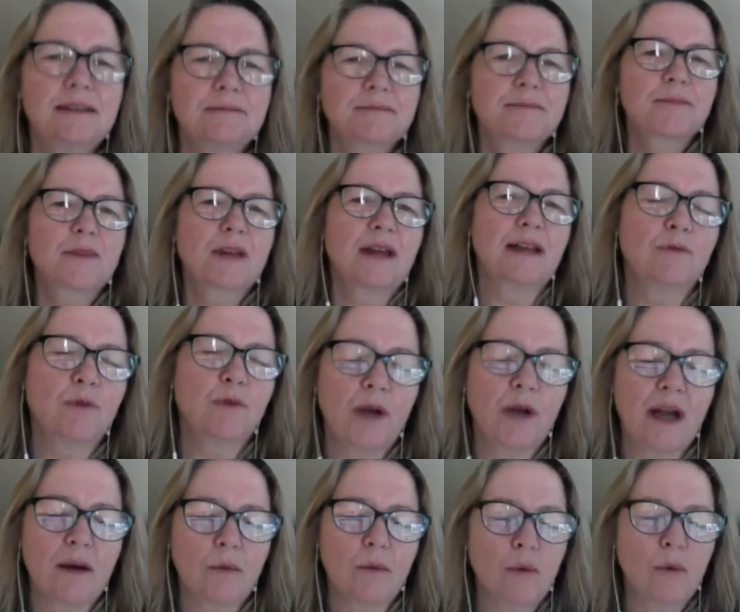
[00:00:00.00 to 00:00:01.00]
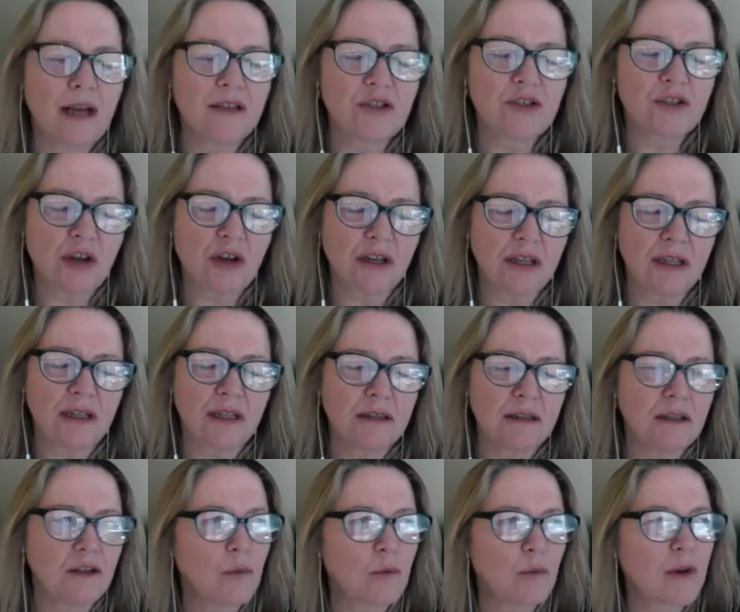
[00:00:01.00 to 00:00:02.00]
And well, as you're talking,
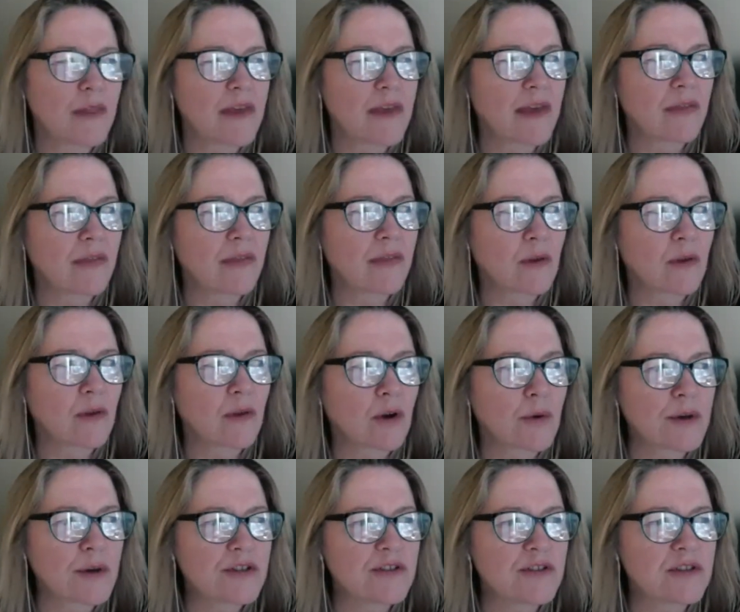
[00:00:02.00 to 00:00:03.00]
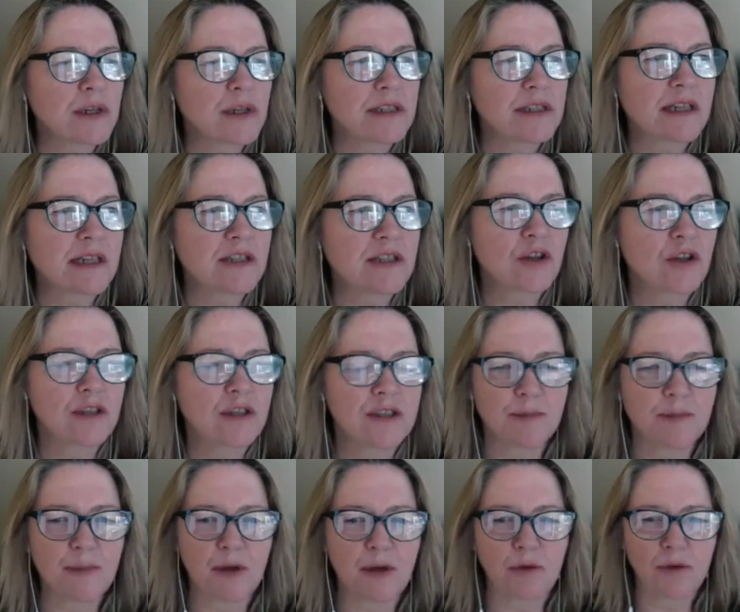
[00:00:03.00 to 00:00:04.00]
one of the other questions I wanted to touch on
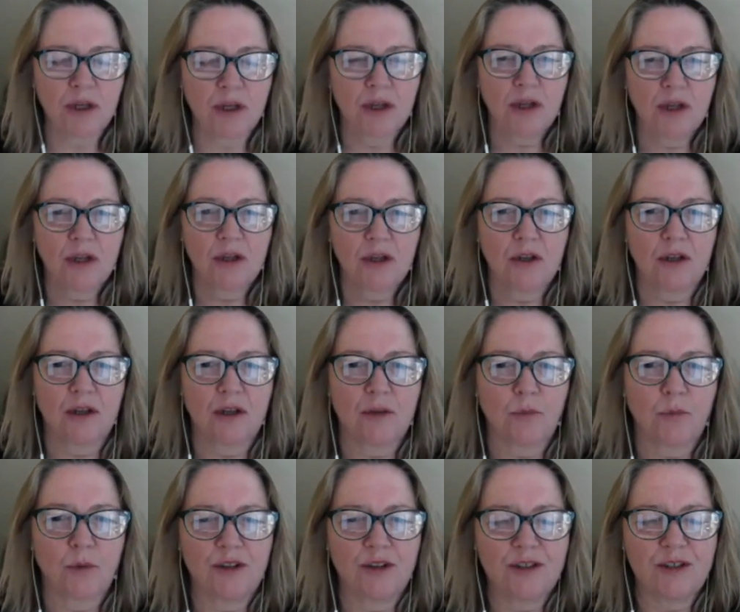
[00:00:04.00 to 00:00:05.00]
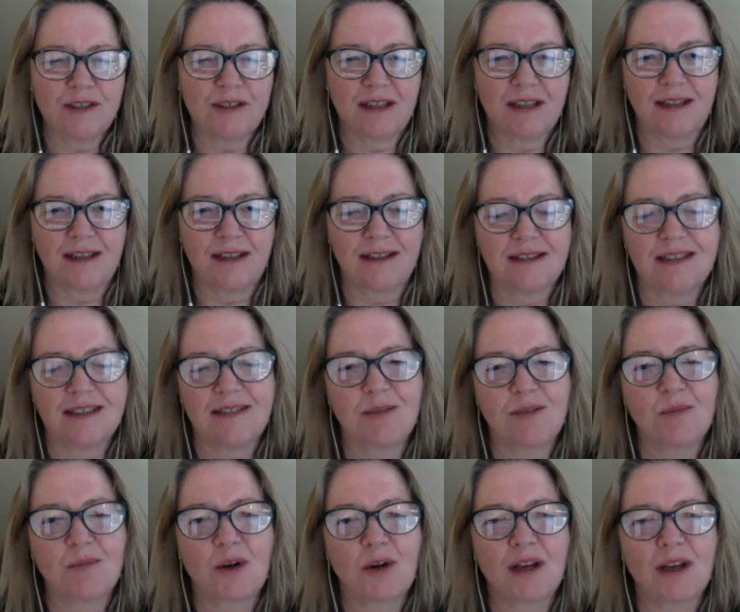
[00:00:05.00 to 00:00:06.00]
is about when you, and it's
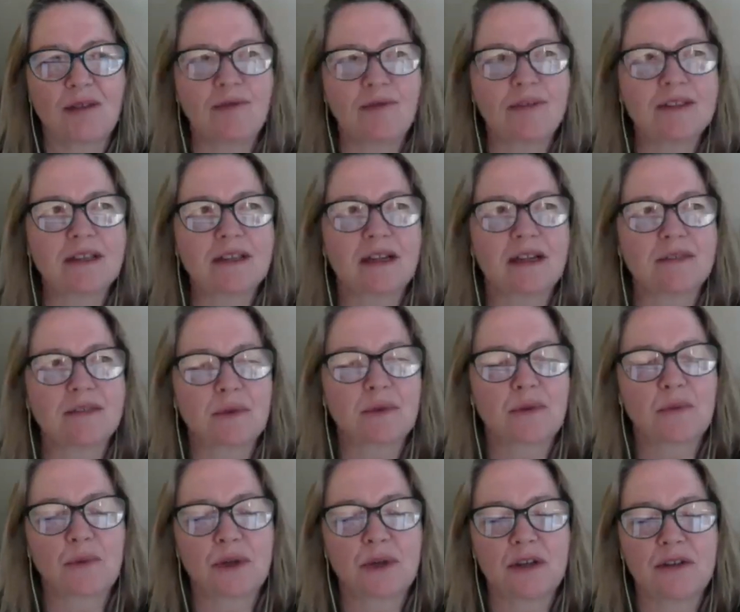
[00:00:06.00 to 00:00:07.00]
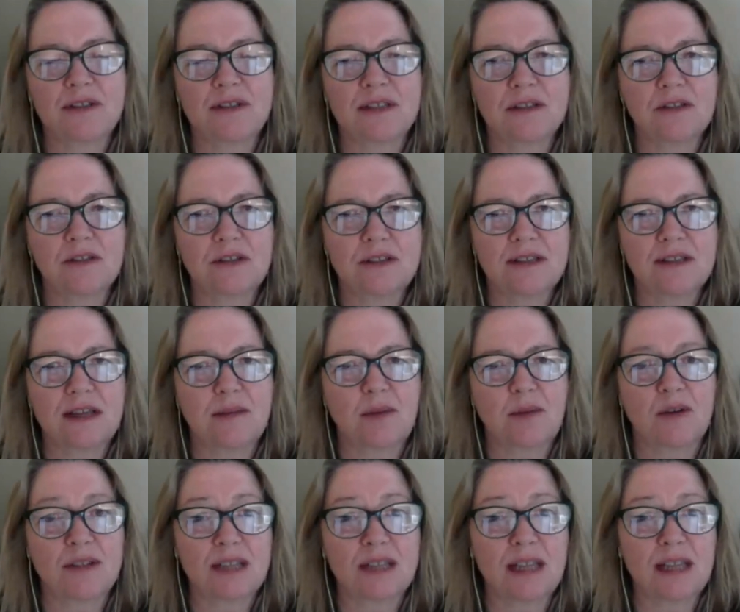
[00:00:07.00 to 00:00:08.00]
even more emphasized with what you just said
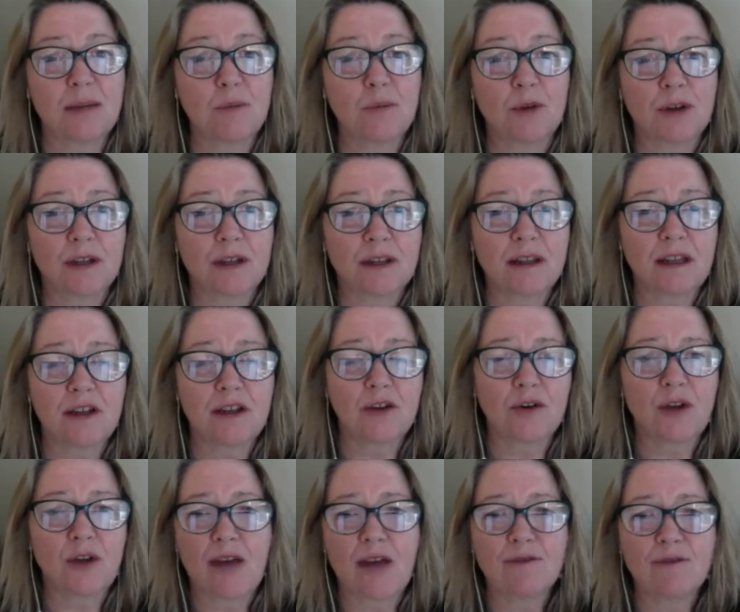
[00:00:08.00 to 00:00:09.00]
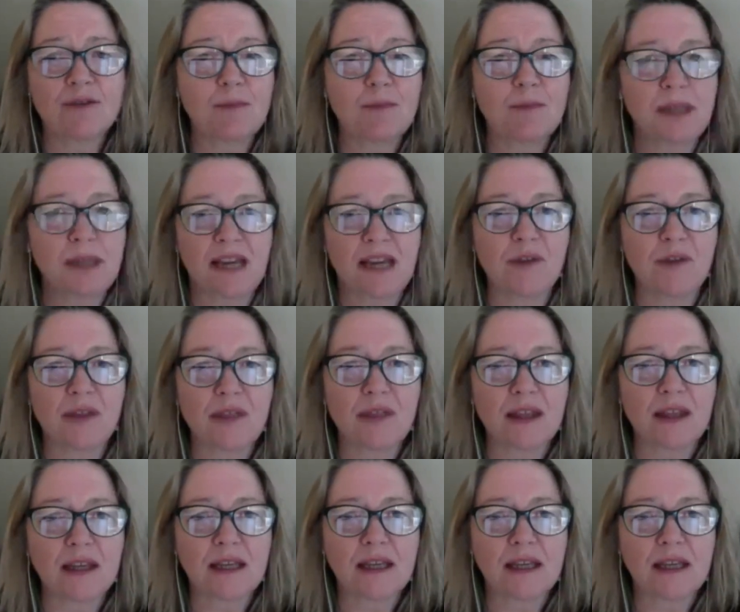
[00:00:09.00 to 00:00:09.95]
about teamwork, and that you don't have to be everything,